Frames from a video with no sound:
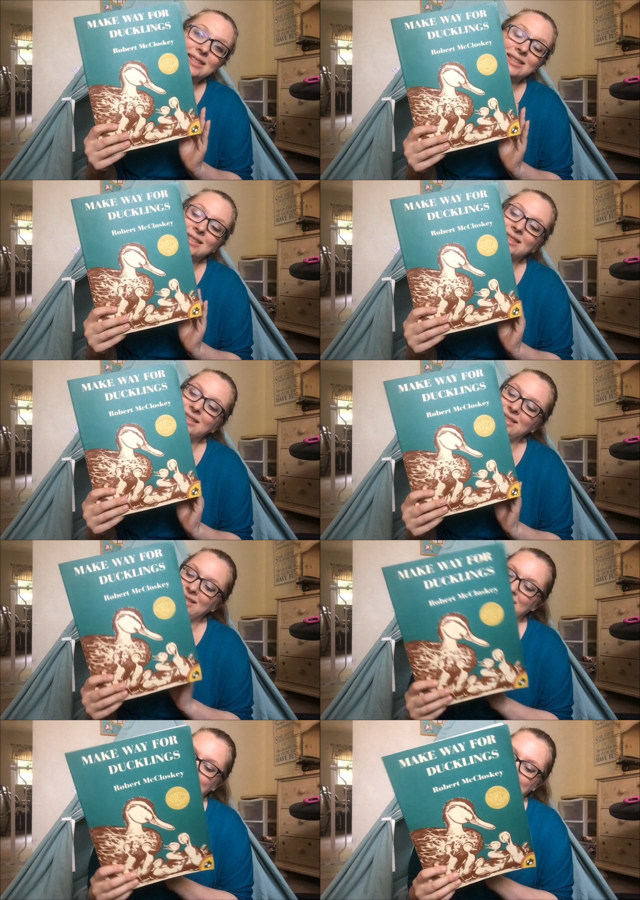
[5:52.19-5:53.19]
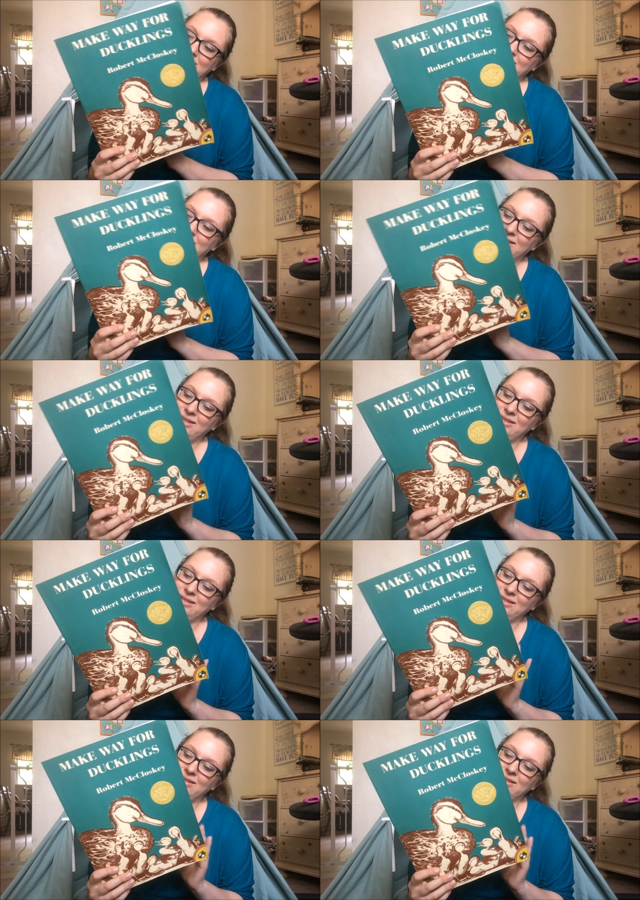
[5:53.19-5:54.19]

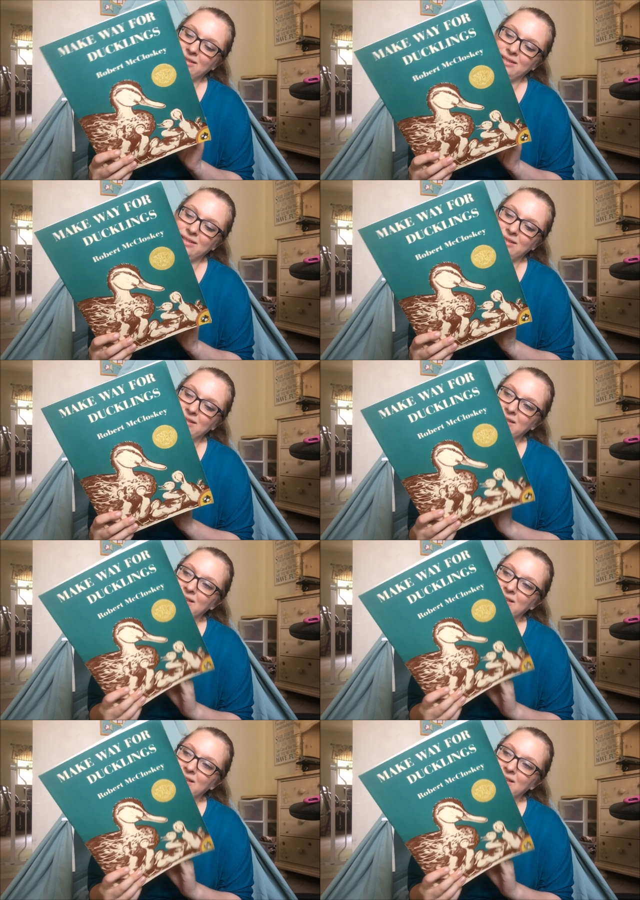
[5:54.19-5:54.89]
(no one is talking)